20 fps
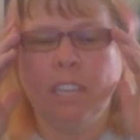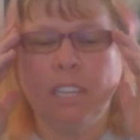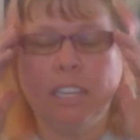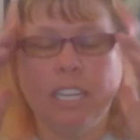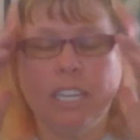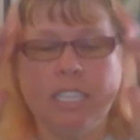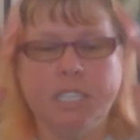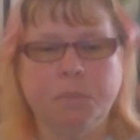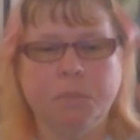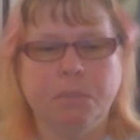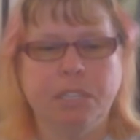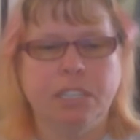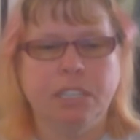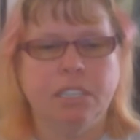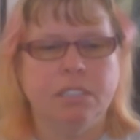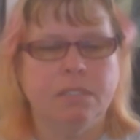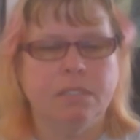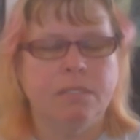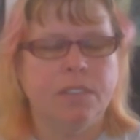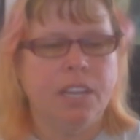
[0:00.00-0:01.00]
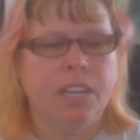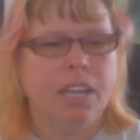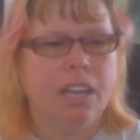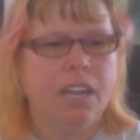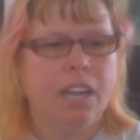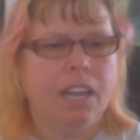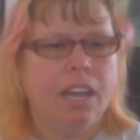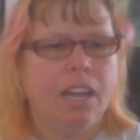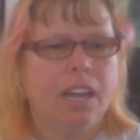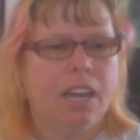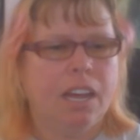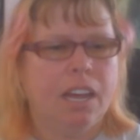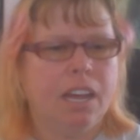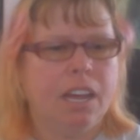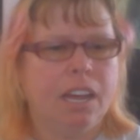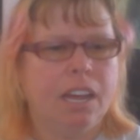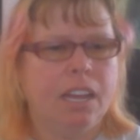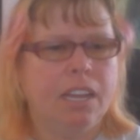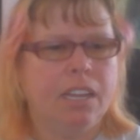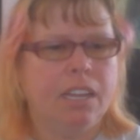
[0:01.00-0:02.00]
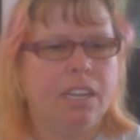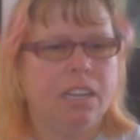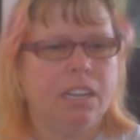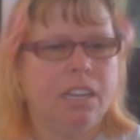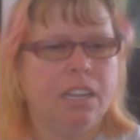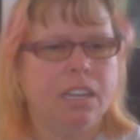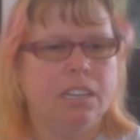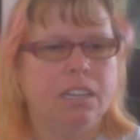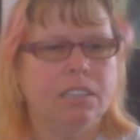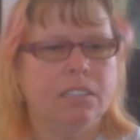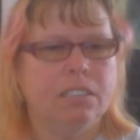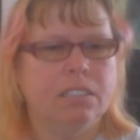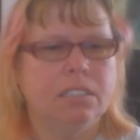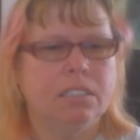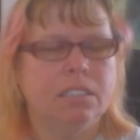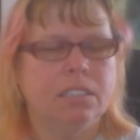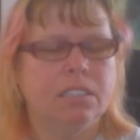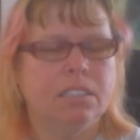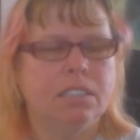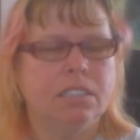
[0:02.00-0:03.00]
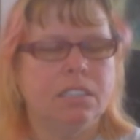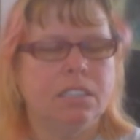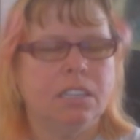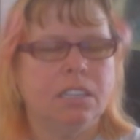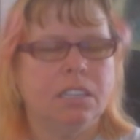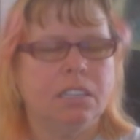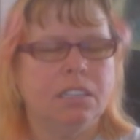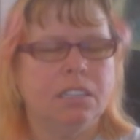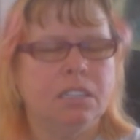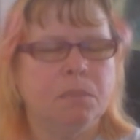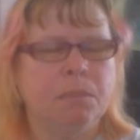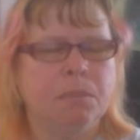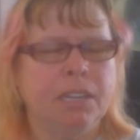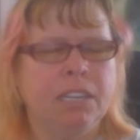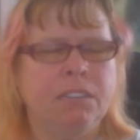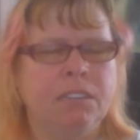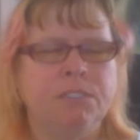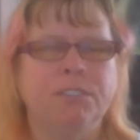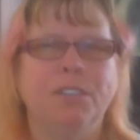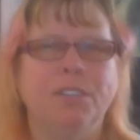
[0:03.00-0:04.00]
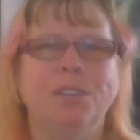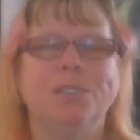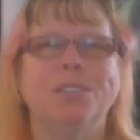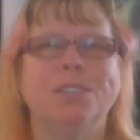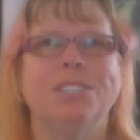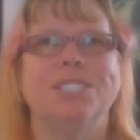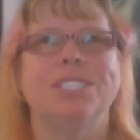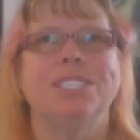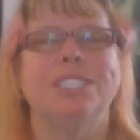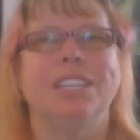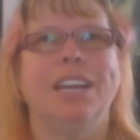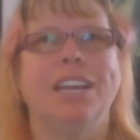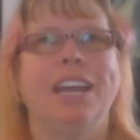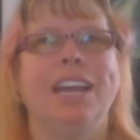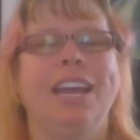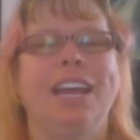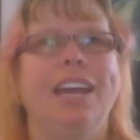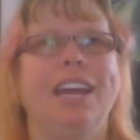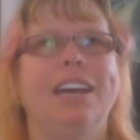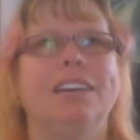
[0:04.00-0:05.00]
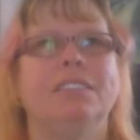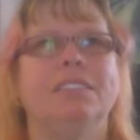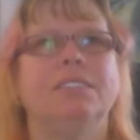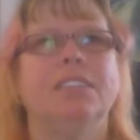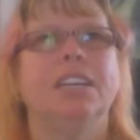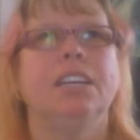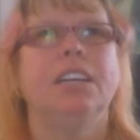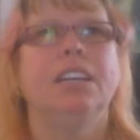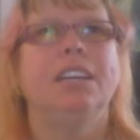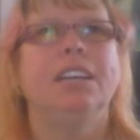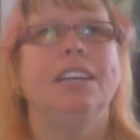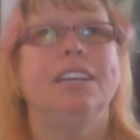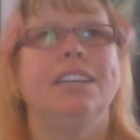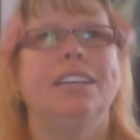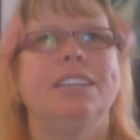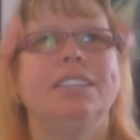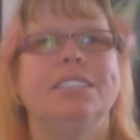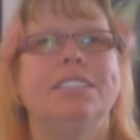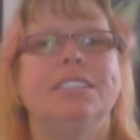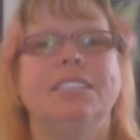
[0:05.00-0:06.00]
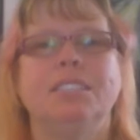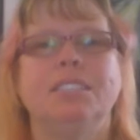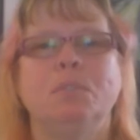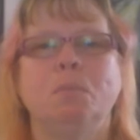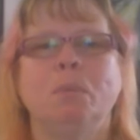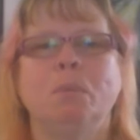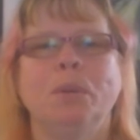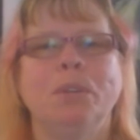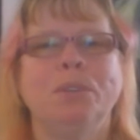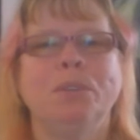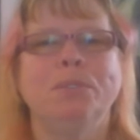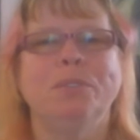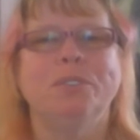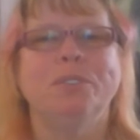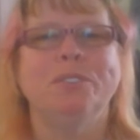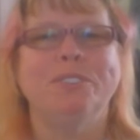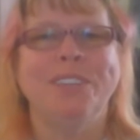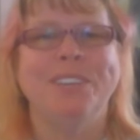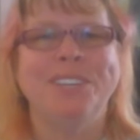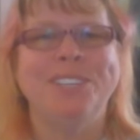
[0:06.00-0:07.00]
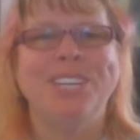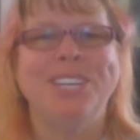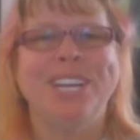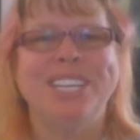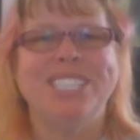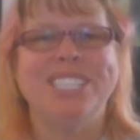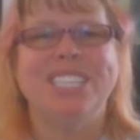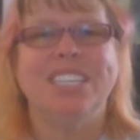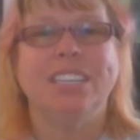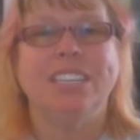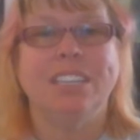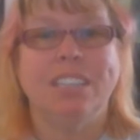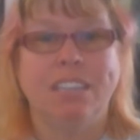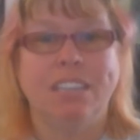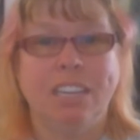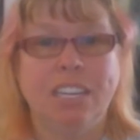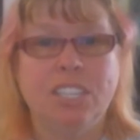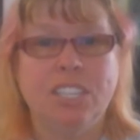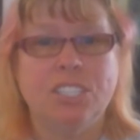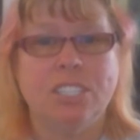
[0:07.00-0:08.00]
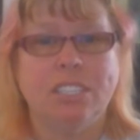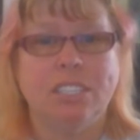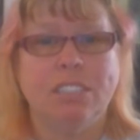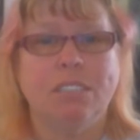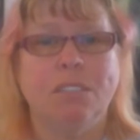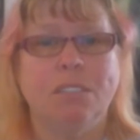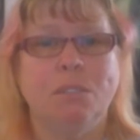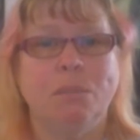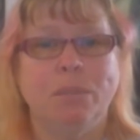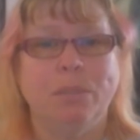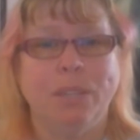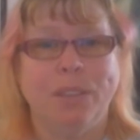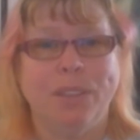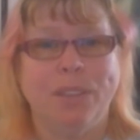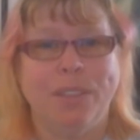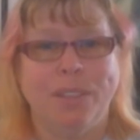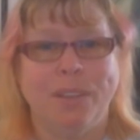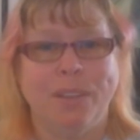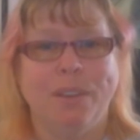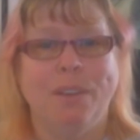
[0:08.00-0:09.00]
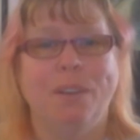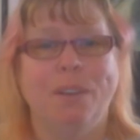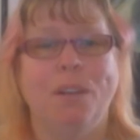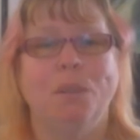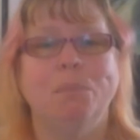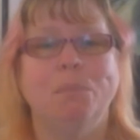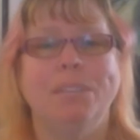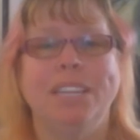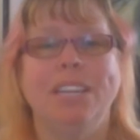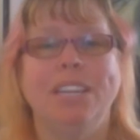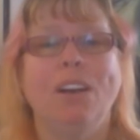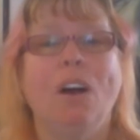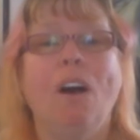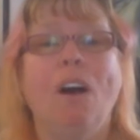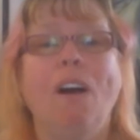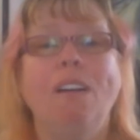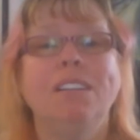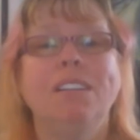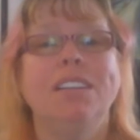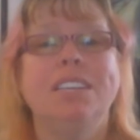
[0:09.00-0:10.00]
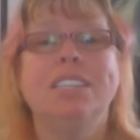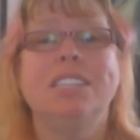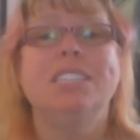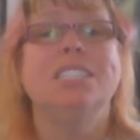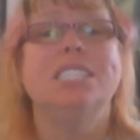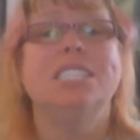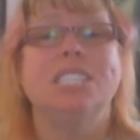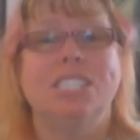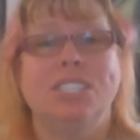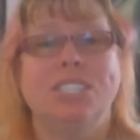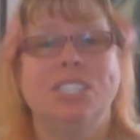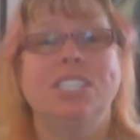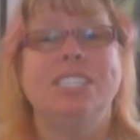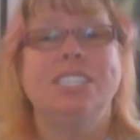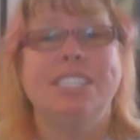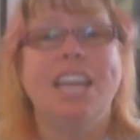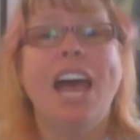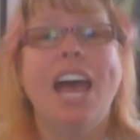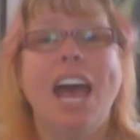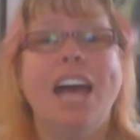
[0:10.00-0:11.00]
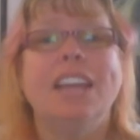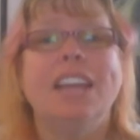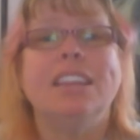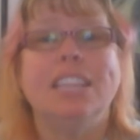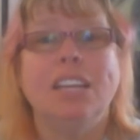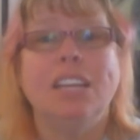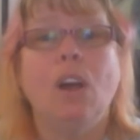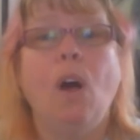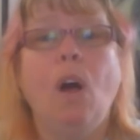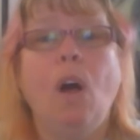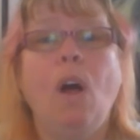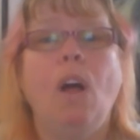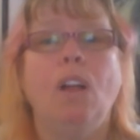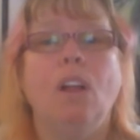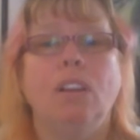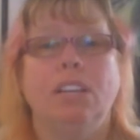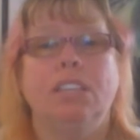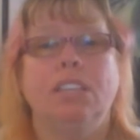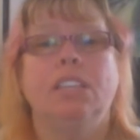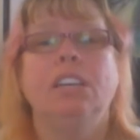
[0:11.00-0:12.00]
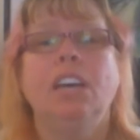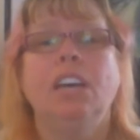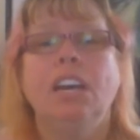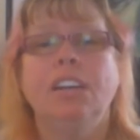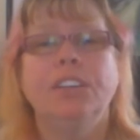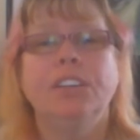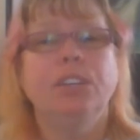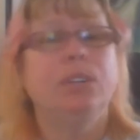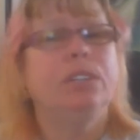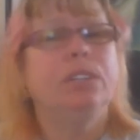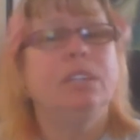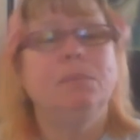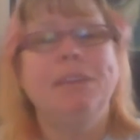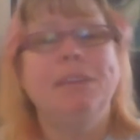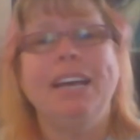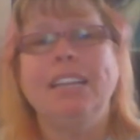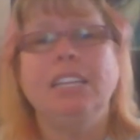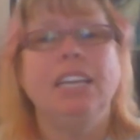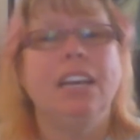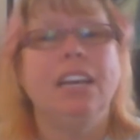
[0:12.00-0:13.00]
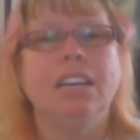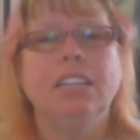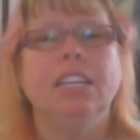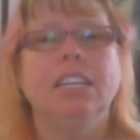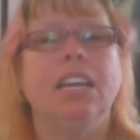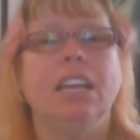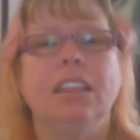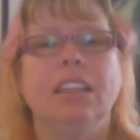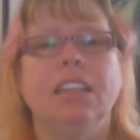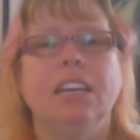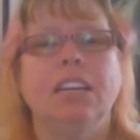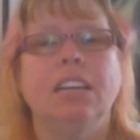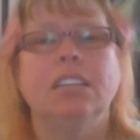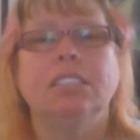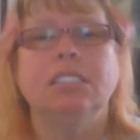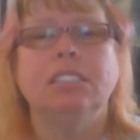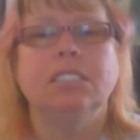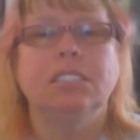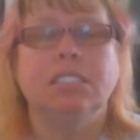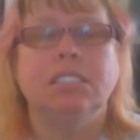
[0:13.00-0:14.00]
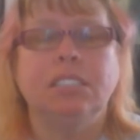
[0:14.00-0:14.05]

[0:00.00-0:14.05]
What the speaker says: that's where the main focus that I have is this wonderful, fantastic connection with the all. But the all is just that, the all, the good, the bad, the ugly, But